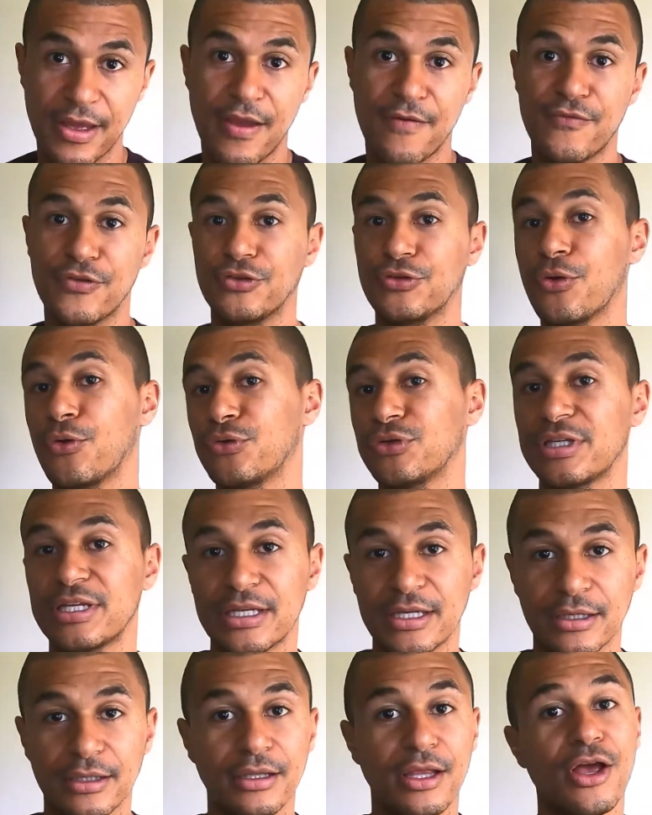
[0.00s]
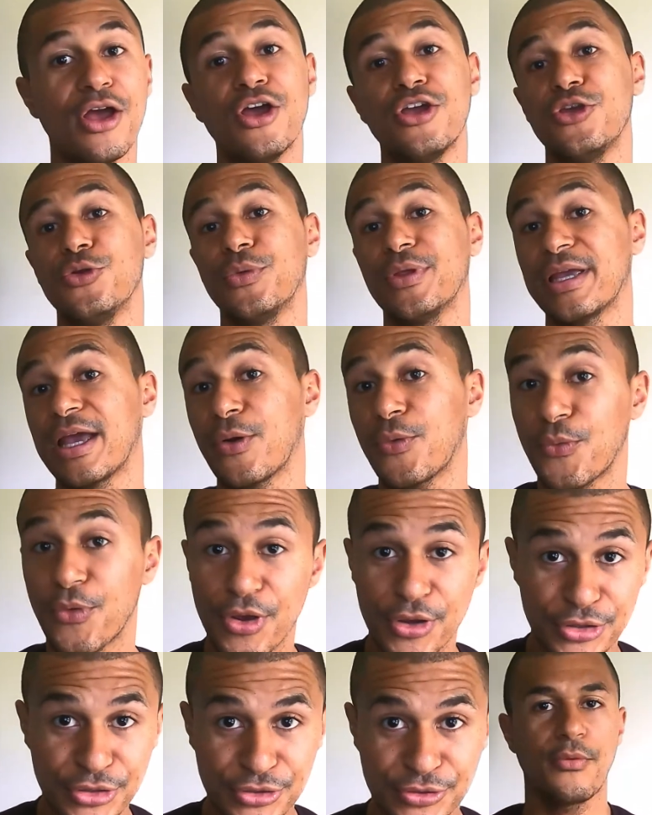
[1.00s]
If you don't heal, you will get
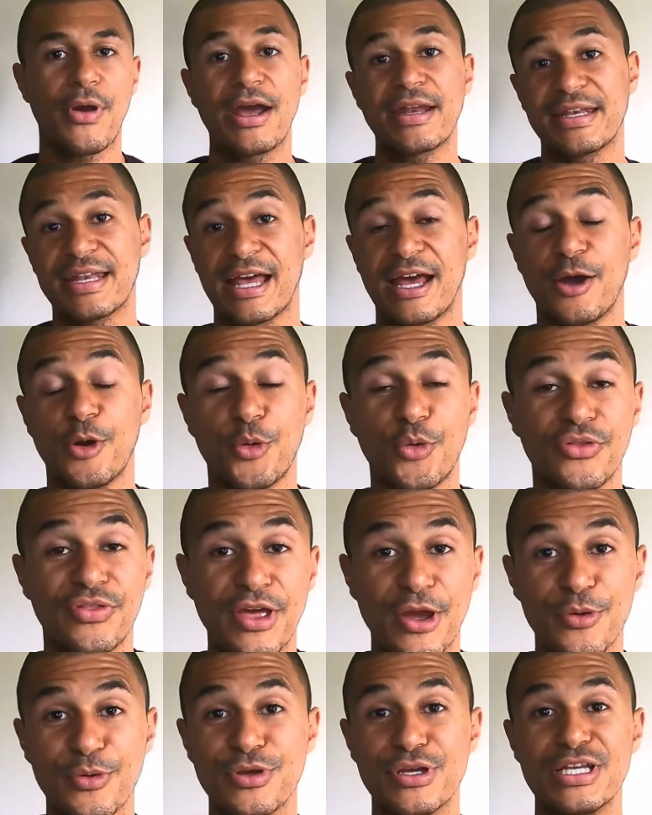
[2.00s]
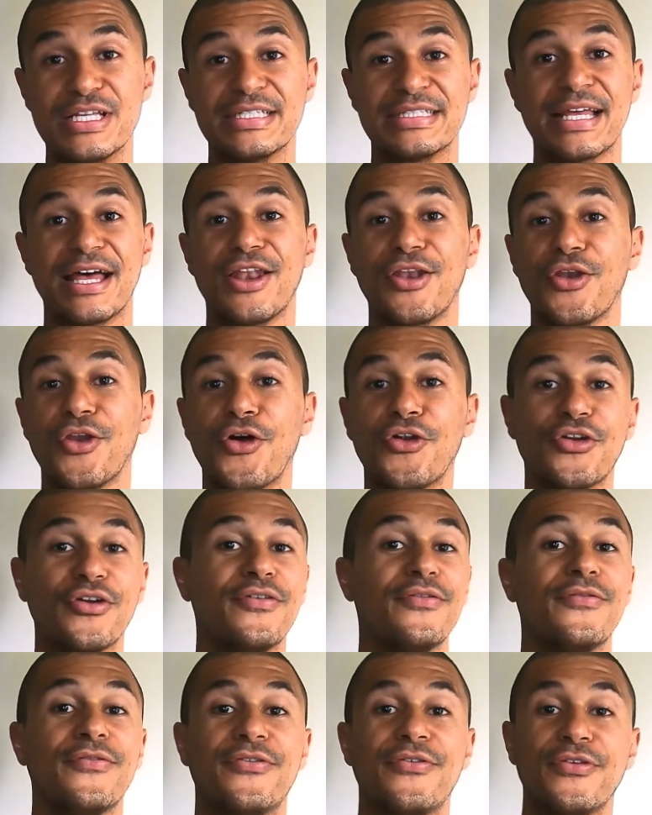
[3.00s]
worse. Right now, there is a lot
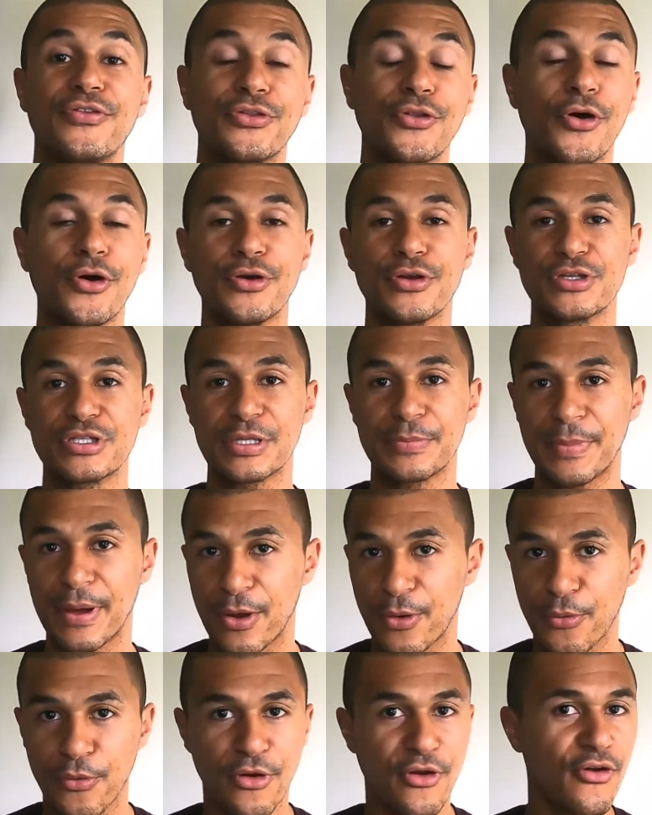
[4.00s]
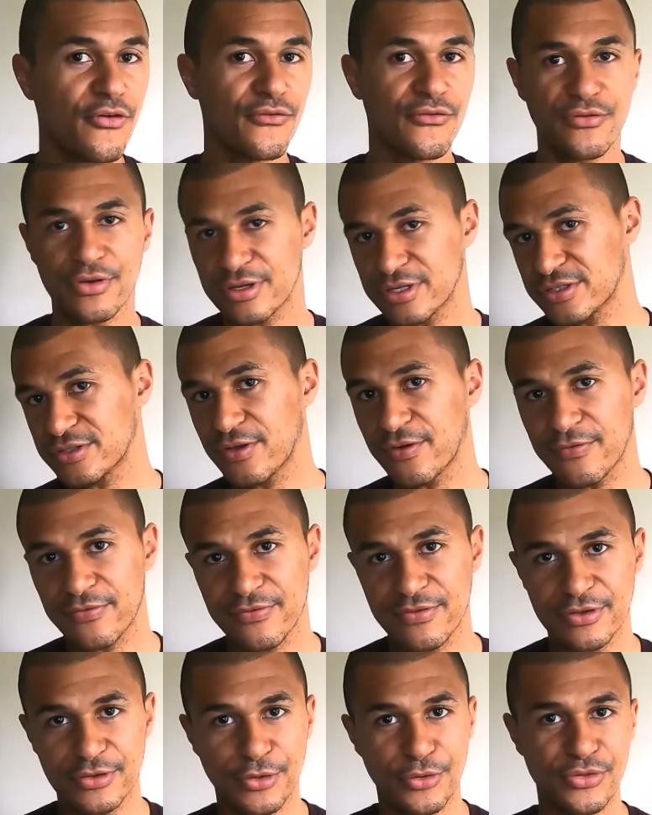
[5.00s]
of noise about recovery
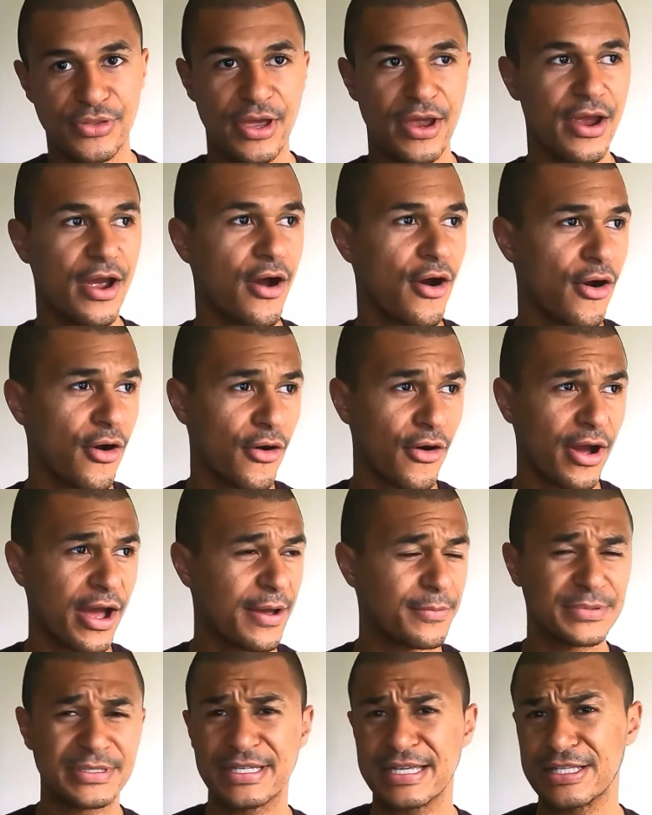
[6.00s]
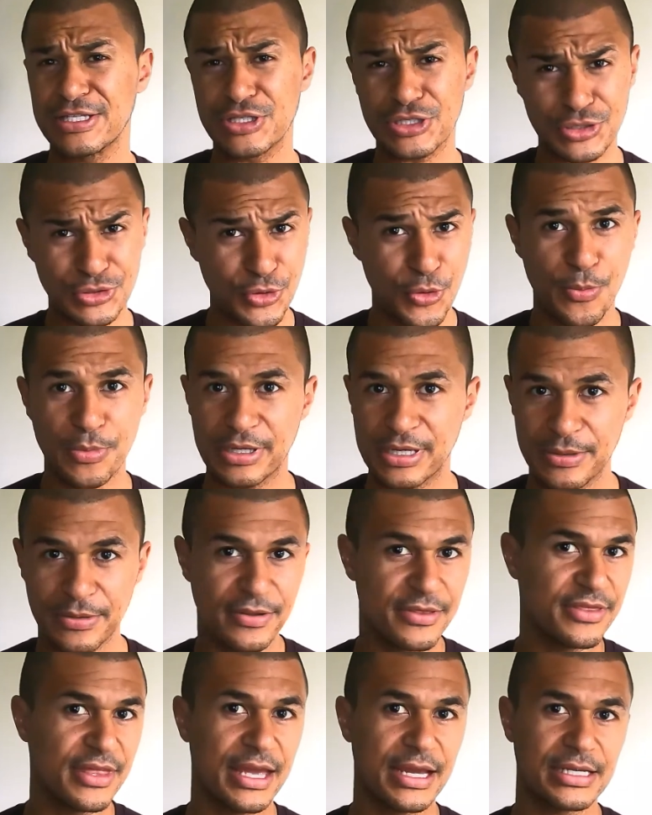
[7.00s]
stuff. You know, I'm seeing so many
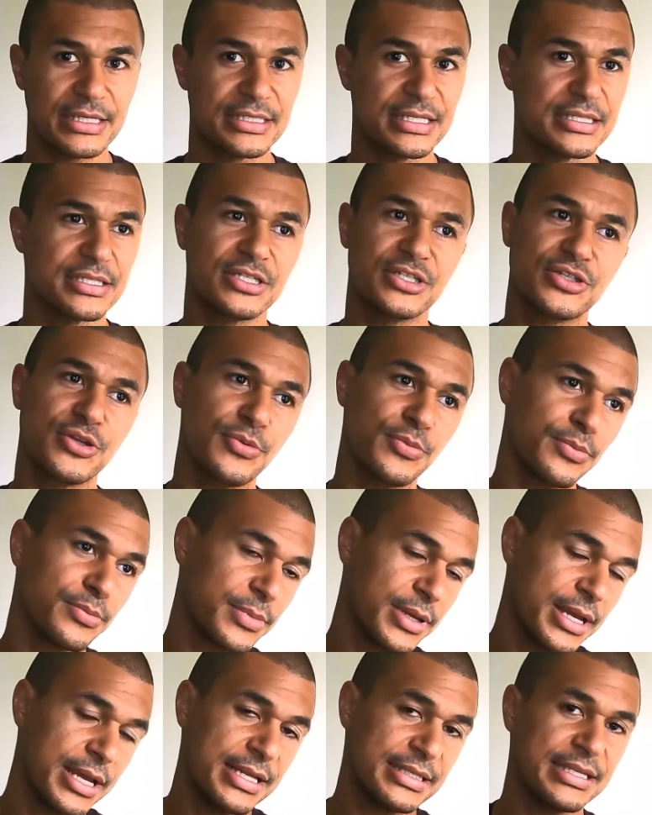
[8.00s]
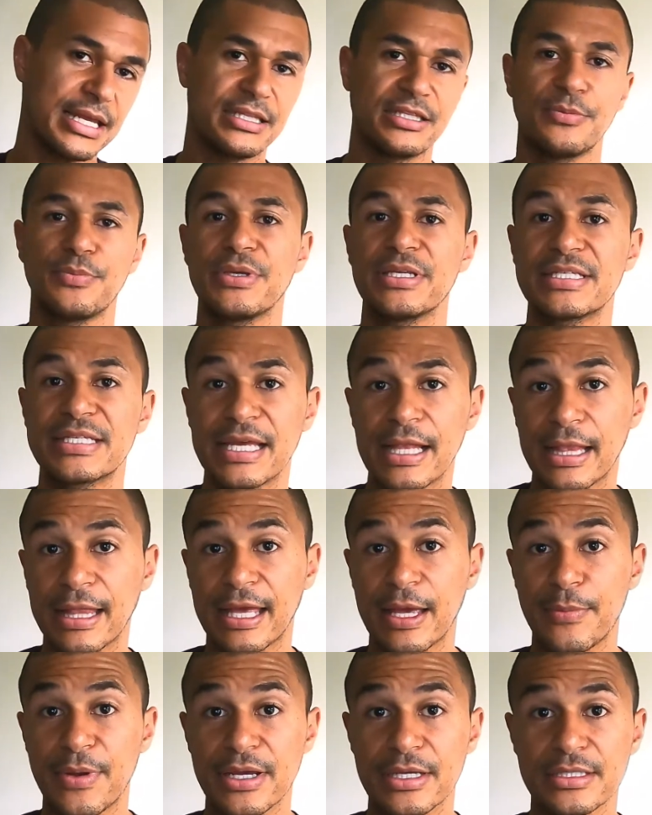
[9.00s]
things, and some tend to be
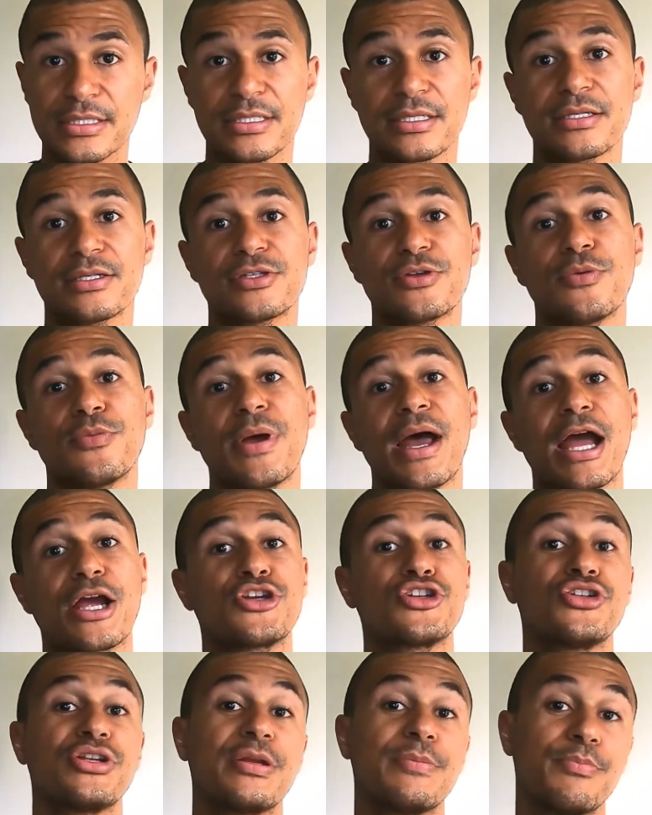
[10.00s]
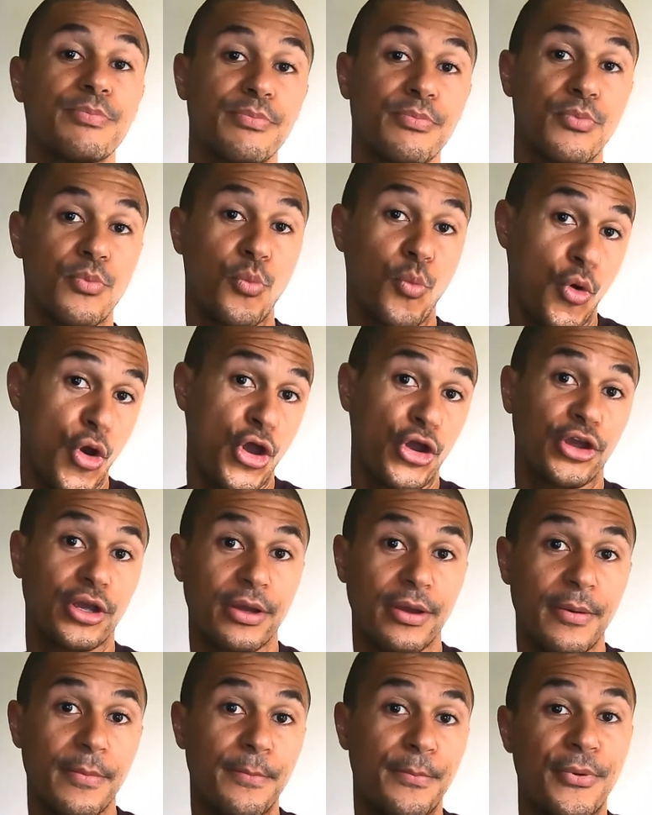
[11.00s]
sales gimmicks, some actually
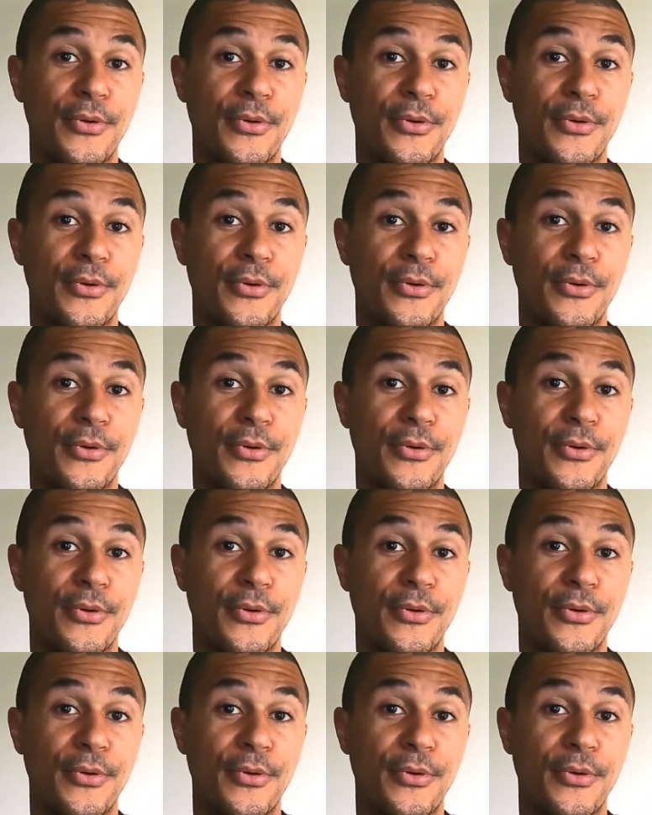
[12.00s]
work.